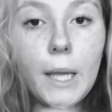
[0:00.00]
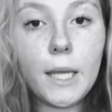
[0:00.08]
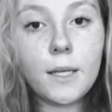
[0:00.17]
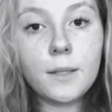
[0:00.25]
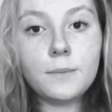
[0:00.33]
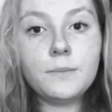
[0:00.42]

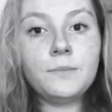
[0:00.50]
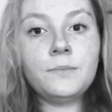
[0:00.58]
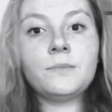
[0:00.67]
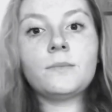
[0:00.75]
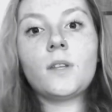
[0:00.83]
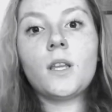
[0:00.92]
Like,
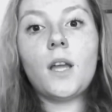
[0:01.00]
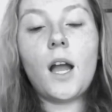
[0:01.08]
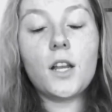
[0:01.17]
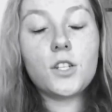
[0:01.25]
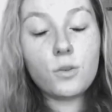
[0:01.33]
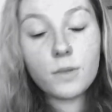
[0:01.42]

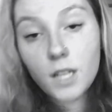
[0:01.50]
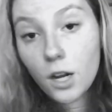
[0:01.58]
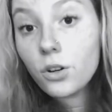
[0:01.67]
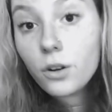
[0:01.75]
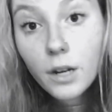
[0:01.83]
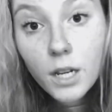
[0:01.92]
she was
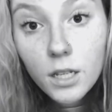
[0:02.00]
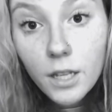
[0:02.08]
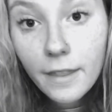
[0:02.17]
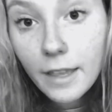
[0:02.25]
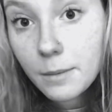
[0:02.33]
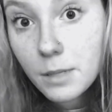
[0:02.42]
hungry,
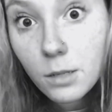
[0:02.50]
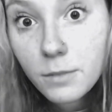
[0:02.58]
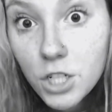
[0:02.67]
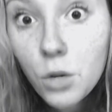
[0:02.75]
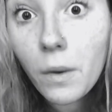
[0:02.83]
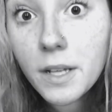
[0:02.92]
and they kept telling
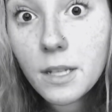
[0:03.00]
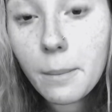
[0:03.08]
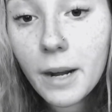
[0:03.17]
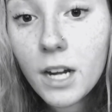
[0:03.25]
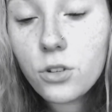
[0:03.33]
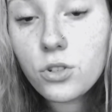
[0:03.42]
me she
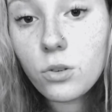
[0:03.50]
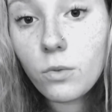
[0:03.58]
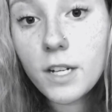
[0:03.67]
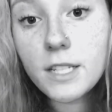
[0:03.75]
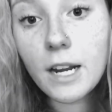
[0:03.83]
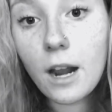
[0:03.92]
wasn't, but I knew she
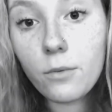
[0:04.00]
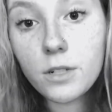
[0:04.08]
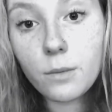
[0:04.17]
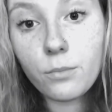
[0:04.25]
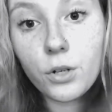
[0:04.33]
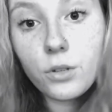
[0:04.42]
was, and I
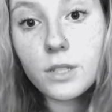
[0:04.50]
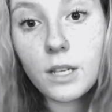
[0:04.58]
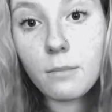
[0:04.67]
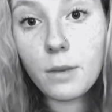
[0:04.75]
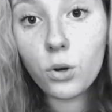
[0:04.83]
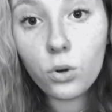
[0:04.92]
wasn't
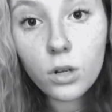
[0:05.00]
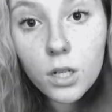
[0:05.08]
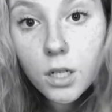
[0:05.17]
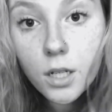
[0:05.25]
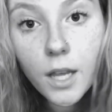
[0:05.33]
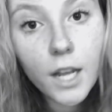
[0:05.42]
producing milk,
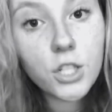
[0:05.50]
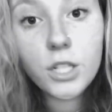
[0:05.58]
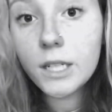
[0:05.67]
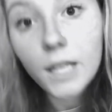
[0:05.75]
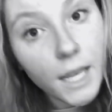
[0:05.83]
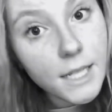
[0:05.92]
and she
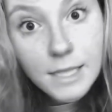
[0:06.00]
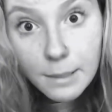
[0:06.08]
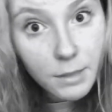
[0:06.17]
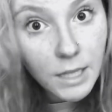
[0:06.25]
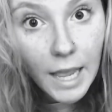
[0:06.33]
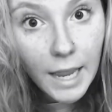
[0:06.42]
didn't like
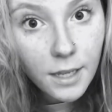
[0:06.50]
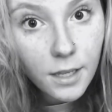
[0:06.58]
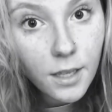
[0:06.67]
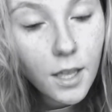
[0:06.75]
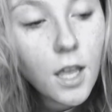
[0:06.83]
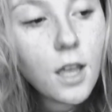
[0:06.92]
Similac.
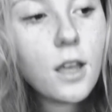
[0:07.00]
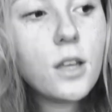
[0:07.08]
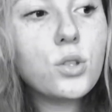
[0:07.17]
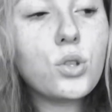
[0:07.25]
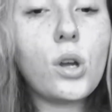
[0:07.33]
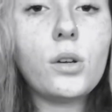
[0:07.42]

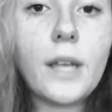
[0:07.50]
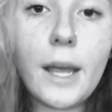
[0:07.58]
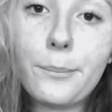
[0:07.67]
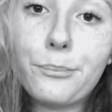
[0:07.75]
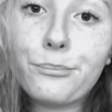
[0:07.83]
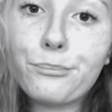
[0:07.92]
So yeah,
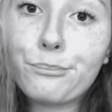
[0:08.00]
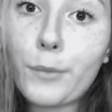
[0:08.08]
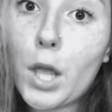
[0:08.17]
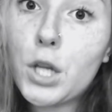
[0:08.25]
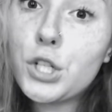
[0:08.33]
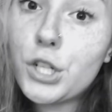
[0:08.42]

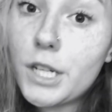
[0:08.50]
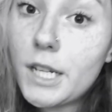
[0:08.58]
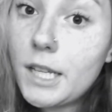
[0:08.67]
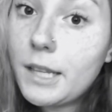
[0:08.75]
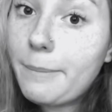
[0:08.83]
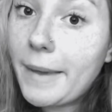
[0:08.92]

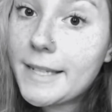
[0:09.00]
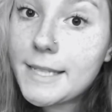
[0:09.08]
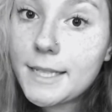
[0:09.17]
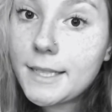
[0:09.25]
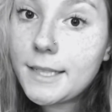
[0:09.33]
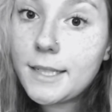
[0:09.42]
she
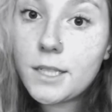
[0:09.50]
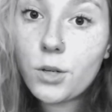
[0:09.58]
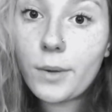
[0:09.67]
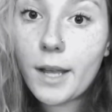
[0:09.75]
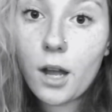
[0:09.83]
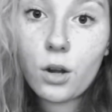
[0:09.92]
basically, until
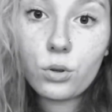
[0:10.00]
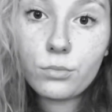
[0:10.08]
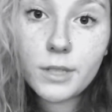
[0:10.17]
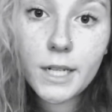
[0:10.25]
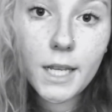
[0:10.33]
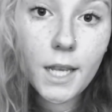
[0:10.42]
we got home,
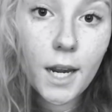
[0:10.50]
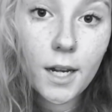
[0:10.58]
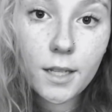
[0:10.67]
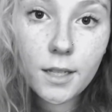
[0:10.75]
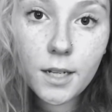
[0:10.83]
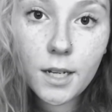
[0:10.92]
didn't get
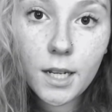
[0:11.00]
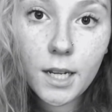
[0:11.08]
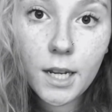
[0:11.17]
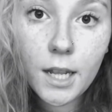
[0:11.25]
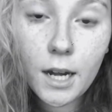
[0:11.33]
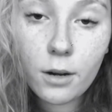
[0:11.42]
anything to
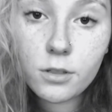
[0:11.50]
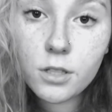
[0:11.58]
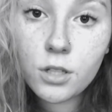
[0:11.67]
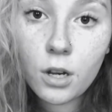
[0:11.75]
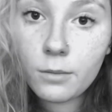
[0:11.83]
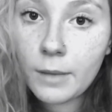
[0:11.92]
eat, and I was
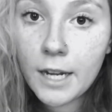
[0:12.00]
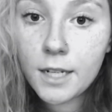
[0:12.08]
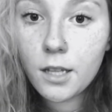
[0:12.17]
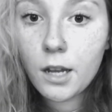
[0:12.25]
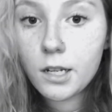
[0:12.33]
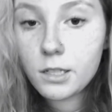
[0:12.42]
so mad
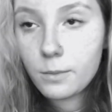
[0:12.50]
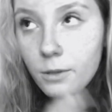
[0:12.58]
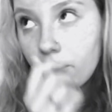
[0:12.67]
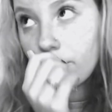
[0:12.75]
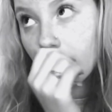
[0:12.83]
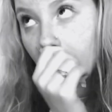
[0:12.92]
at the
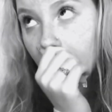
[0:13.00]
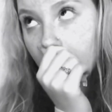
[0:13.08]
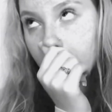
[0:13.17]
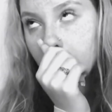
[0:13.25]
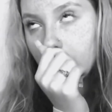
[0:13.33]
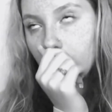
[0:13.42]
hospital for
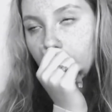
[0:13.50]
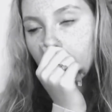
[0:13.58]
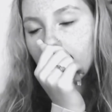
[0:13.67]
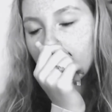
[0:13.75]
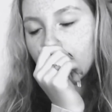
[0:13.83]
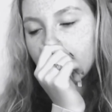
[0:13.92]
that, but
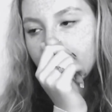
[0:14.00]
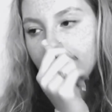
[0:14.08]
whatever.